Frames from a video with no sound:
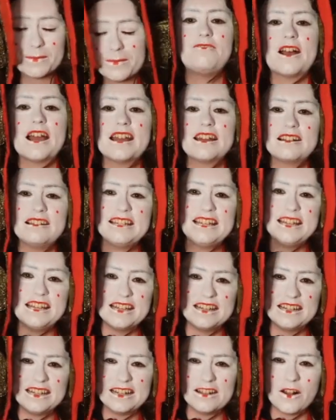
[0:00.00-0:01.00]
Finally,
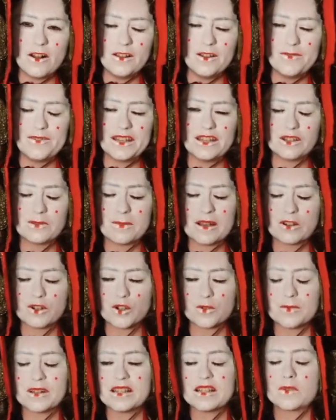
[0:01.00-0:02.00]
ending all of these
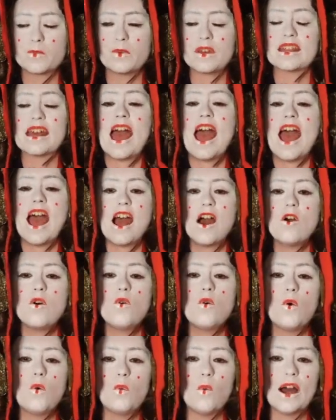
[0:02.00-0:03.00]
measurements with
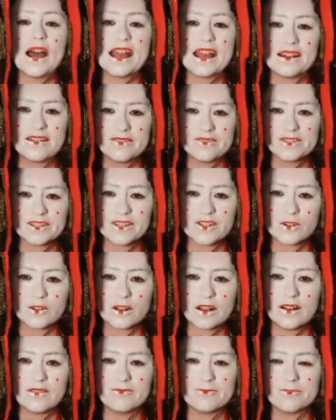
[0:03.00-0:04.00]
how wide of a
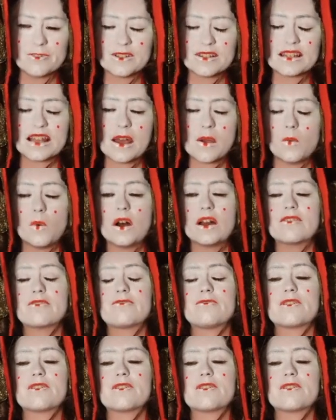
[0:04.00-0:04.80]
circumference I want